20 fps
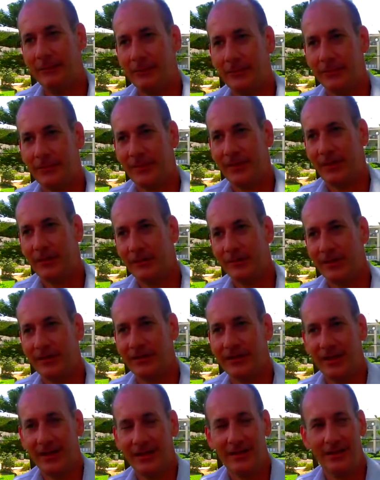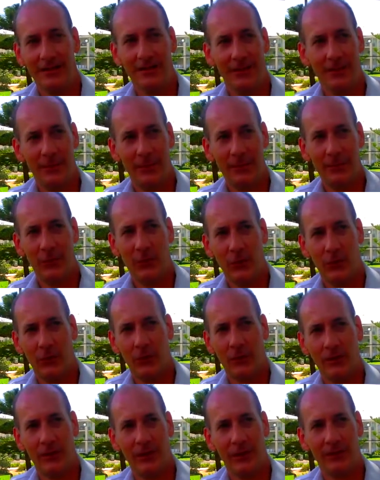It also teaches you to be more
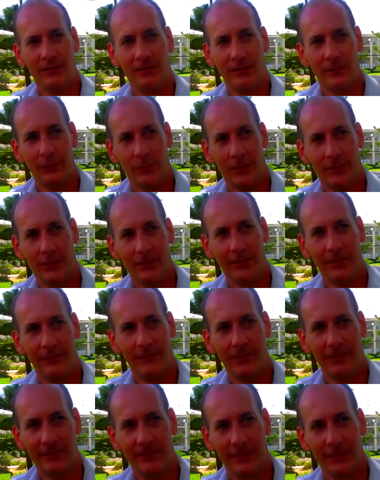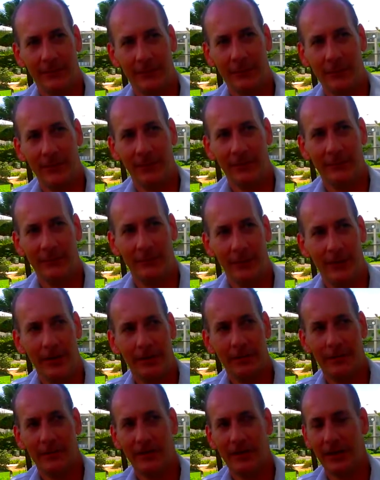organised as well, to give yourself a bit of
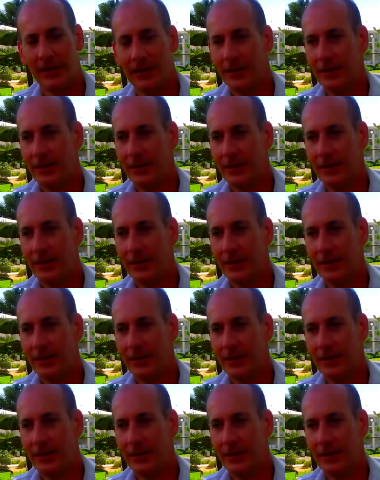freedom to